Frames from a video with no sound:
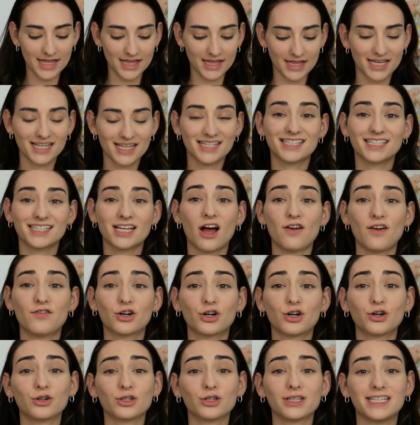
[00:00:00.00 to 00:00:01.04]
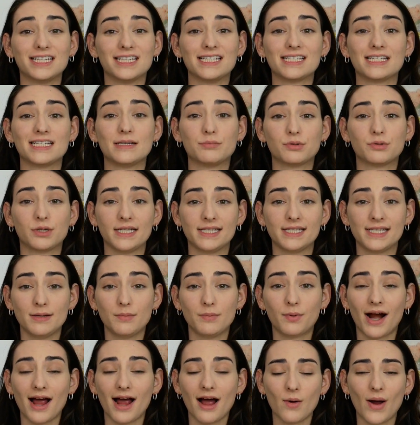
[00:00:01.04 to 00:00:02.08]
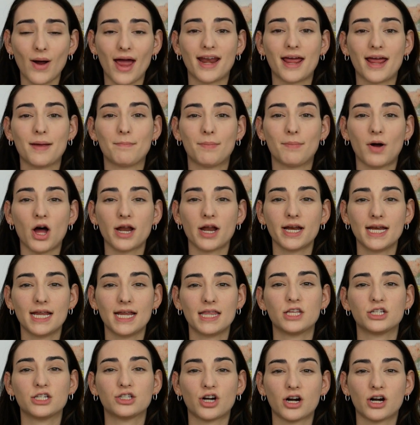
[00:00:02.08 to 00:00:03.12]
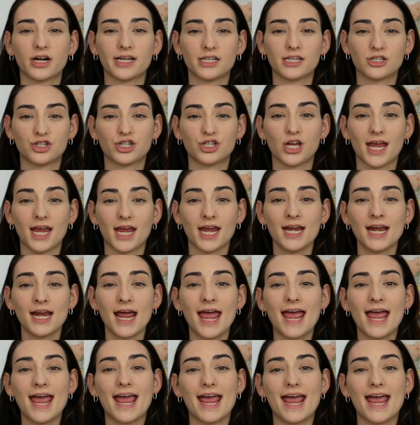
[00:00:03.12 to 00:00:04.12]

this CoverGirl Easy Breezy Brow, and I bought it in the darkest shade.